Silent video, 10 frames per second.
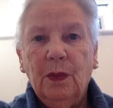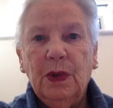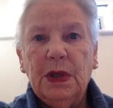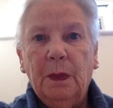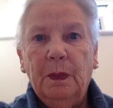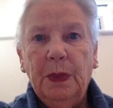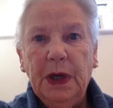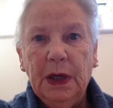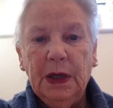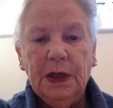was a
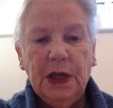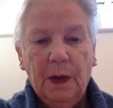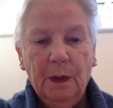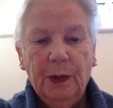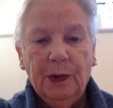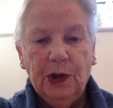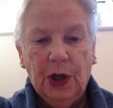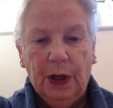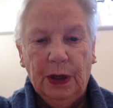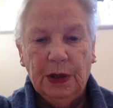big temple
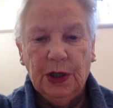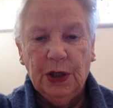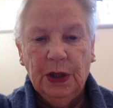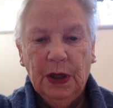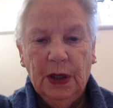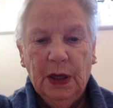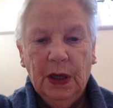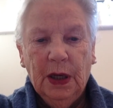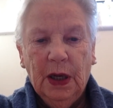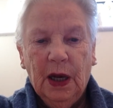church.
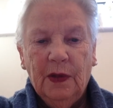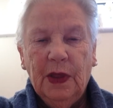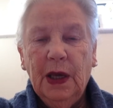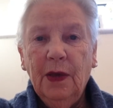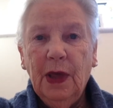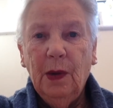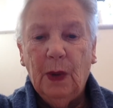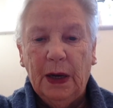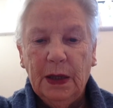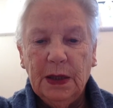And there they
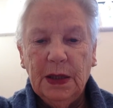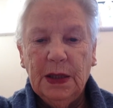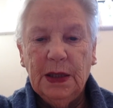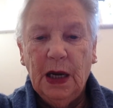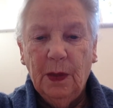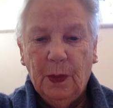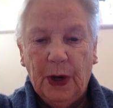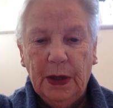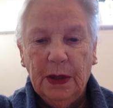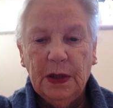went to
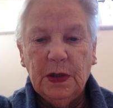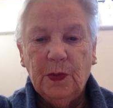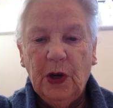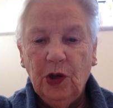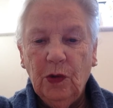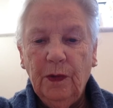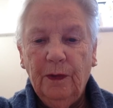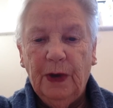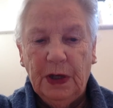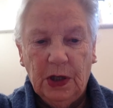celebrate the special
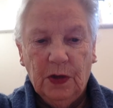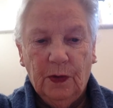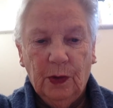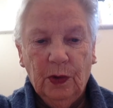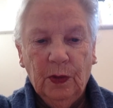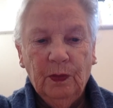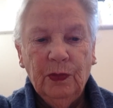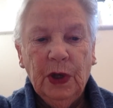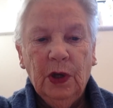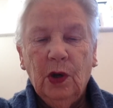festival
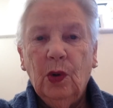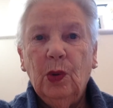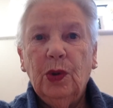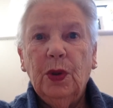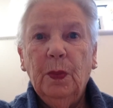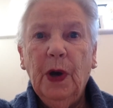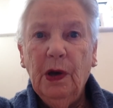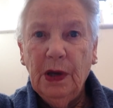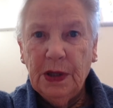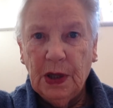called the
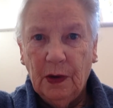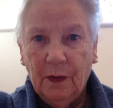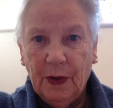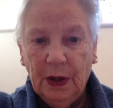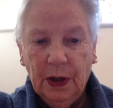Passover,